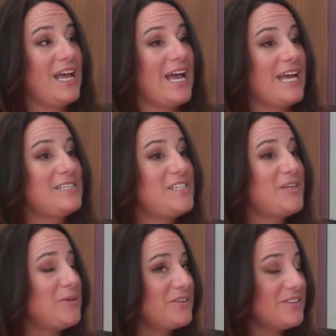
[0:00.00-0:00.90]
And
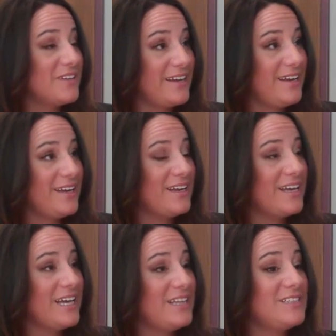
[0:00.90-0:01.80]
typically,
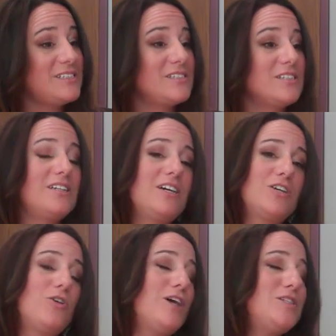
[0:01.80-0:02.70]
and this is
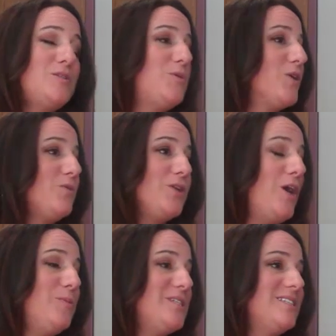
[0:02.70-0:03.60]
across the board with all
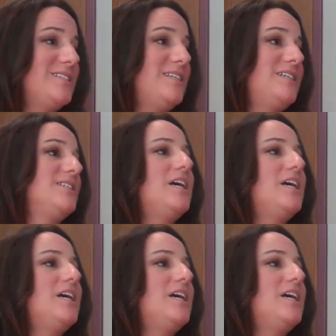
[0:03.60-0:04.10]
businesses,